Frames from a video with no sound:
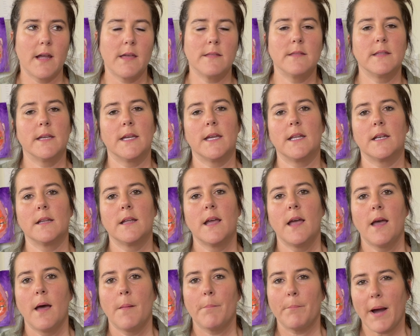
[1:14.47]
And then
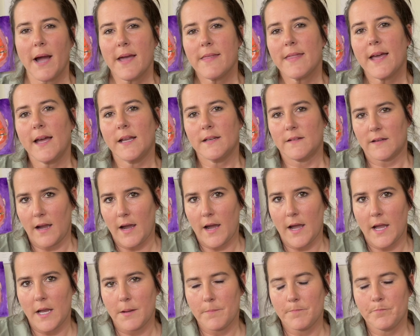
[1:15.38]
by that
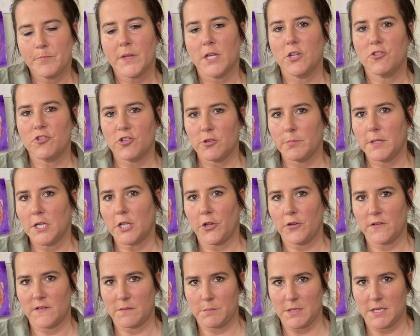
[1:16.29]
time, it should be
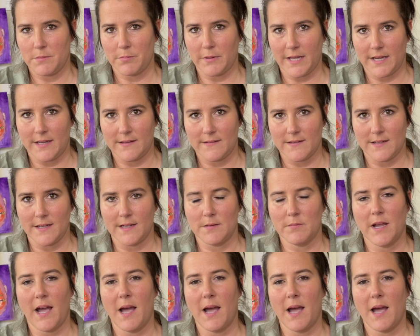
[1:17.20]
close to me planting.